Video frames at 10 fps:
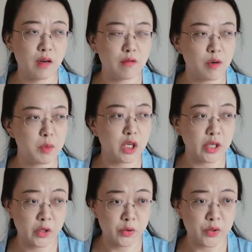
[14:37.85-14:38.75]
from a
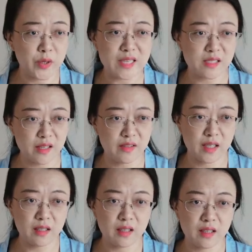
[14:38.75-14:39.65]
girl who has
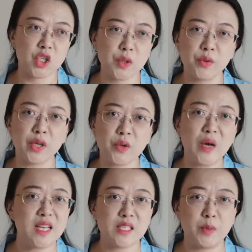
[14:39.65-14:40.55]
nothing to a queen who
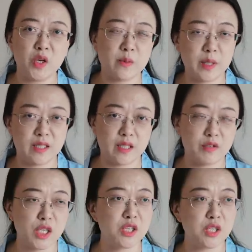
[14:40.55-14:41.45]
has the possibility
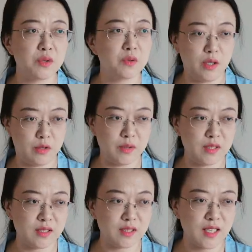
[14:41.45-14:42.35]
of changing the world.